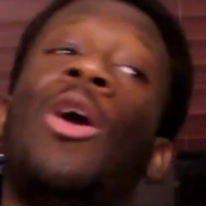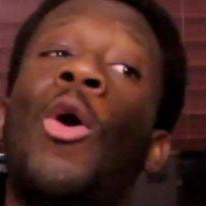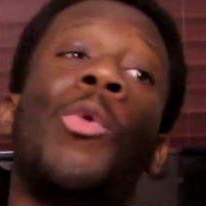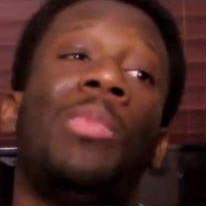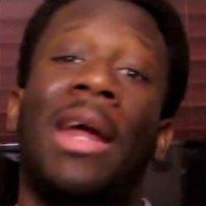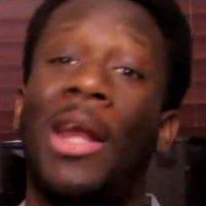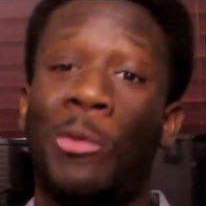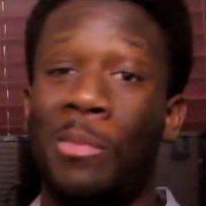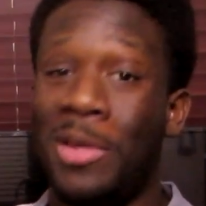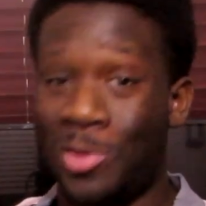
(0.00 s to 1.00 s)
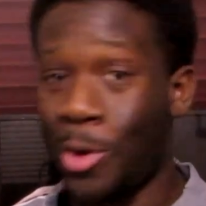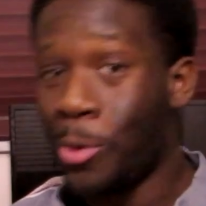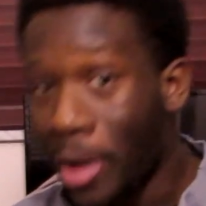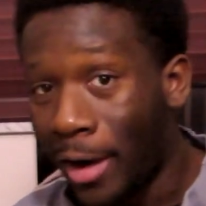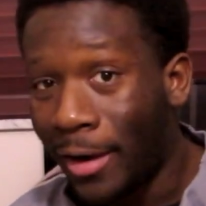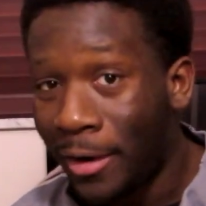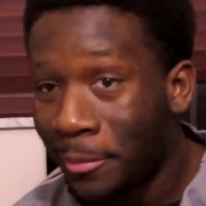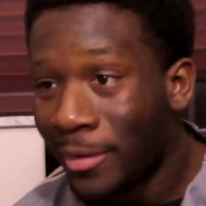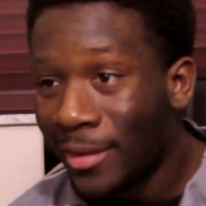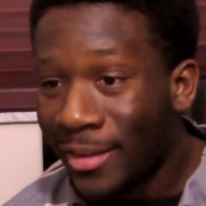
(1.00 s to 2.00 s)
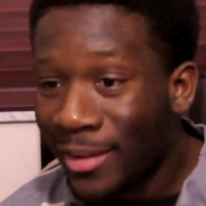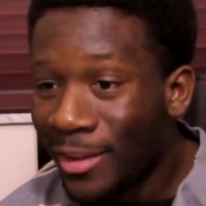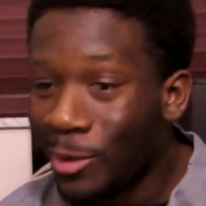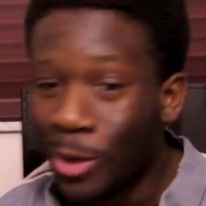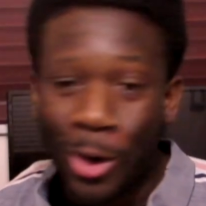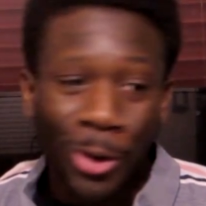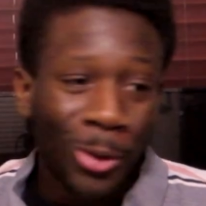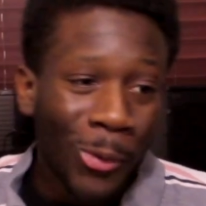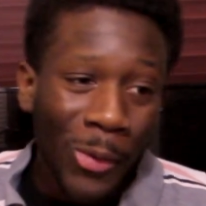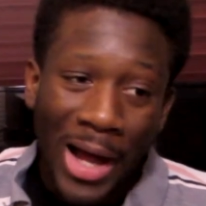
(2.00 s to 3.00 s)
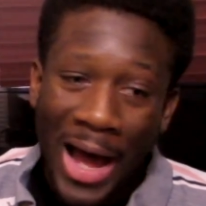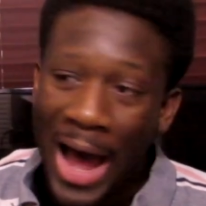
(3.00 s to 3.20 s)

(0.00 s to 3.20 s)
hope that it would be SOCOM. You know,